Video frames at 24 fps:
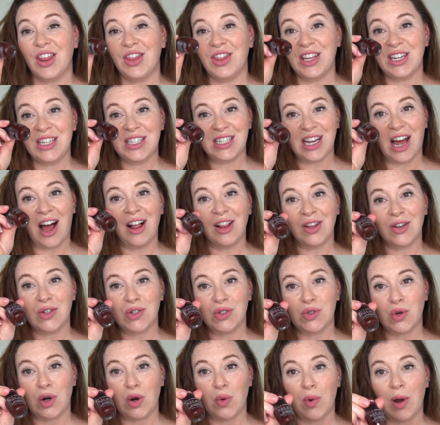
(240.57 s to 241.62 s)
the dollar
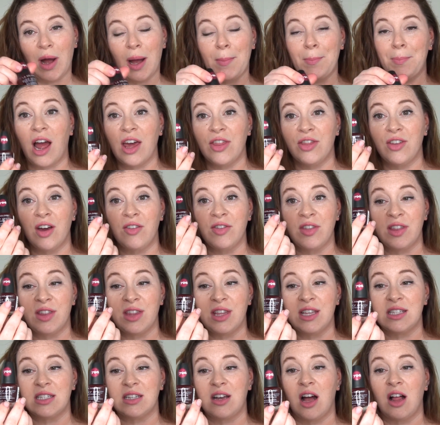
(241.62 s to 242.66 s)
store one. I thought that
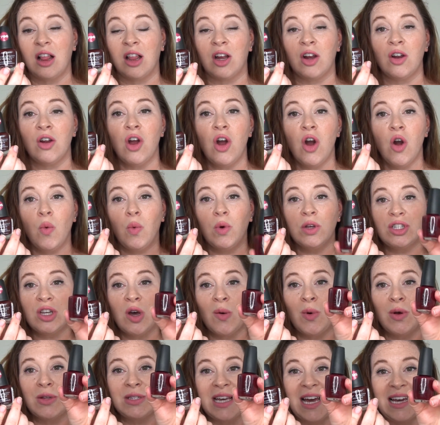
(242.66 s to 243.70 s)
this color was
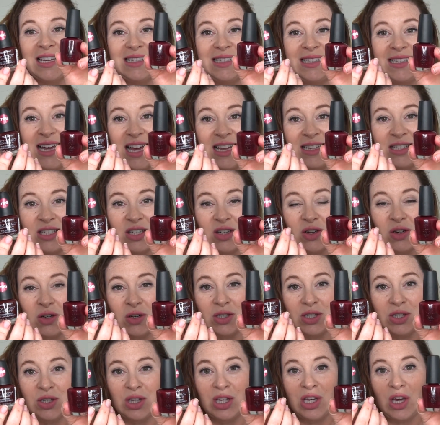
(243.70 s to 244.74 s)
almost
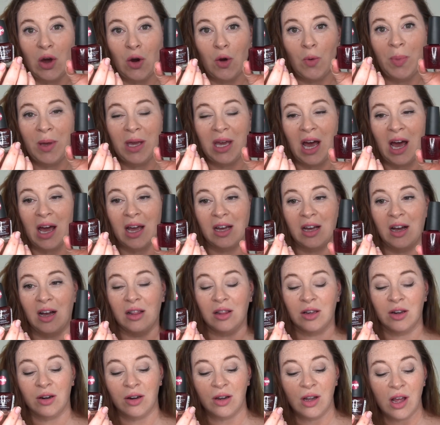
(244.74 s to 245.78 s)
identical to the OPI
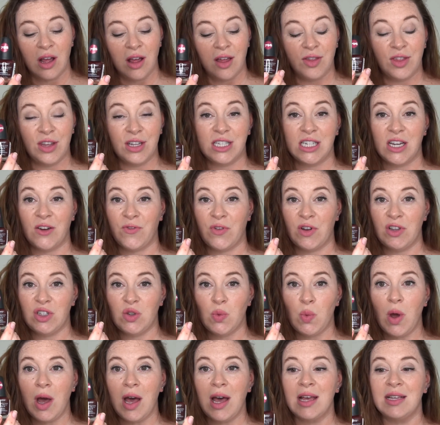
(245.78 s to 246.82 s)
color. The
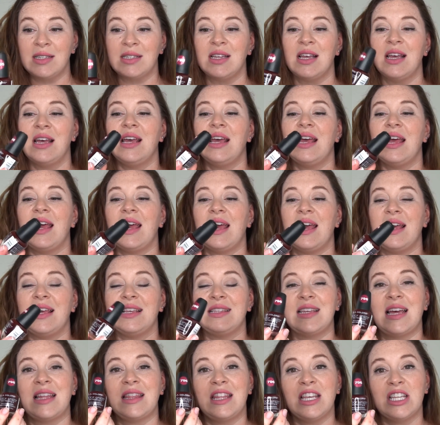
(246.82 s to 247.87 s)
difference
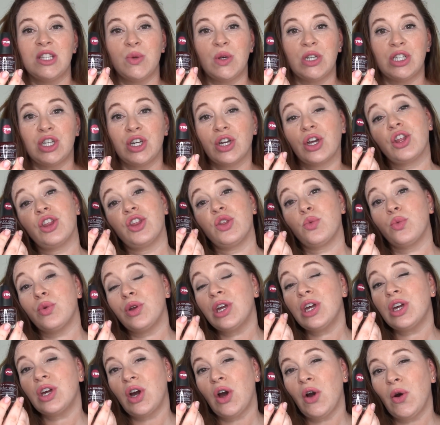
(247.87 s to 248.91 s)
is that this one took
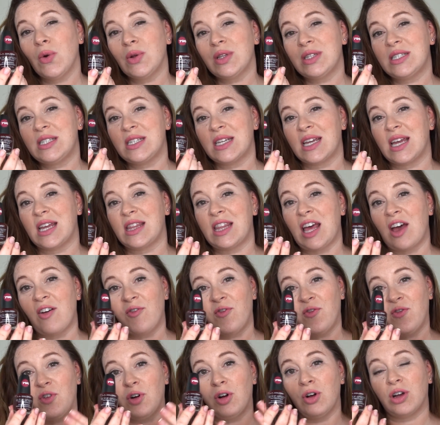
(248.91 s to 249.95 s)
3 coats to get
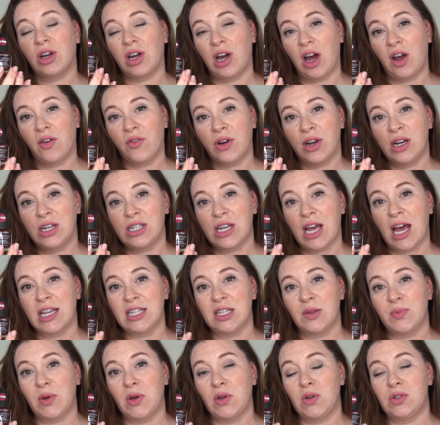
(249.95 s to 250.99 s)
that full coverage as
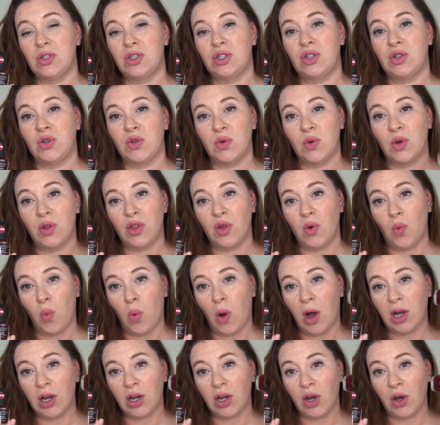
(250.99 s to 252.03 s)
opposed to the
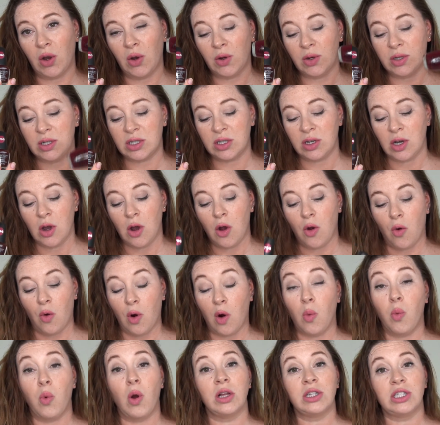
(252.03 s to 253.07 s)
1 coat
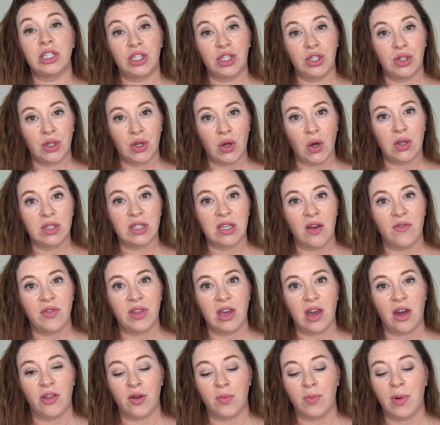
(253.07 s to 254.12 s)
or 1 to 2 coats of
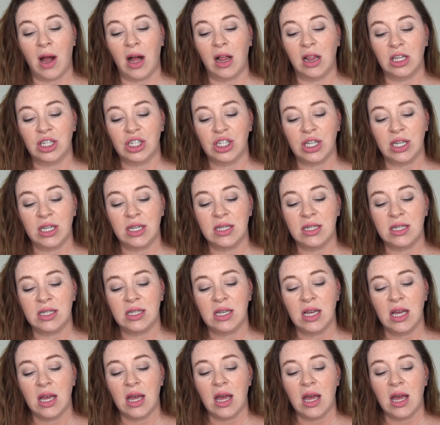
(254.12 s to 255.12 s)
the other polishes.